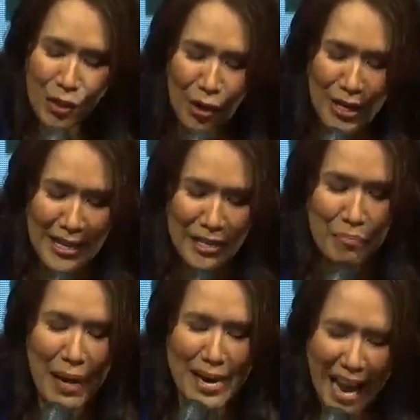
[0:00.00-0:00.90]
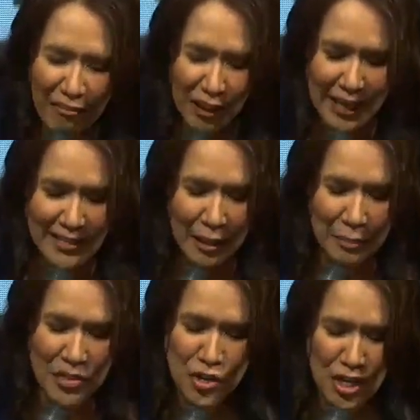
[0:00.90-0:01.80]
goodness, benevolence,
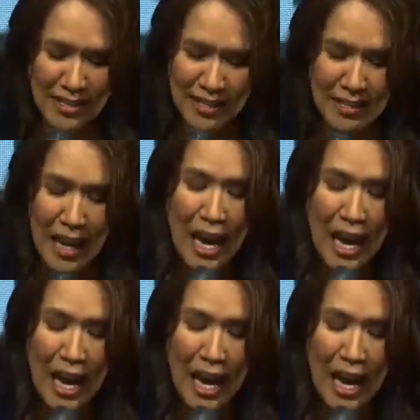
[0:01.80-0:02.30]
help us Jesus,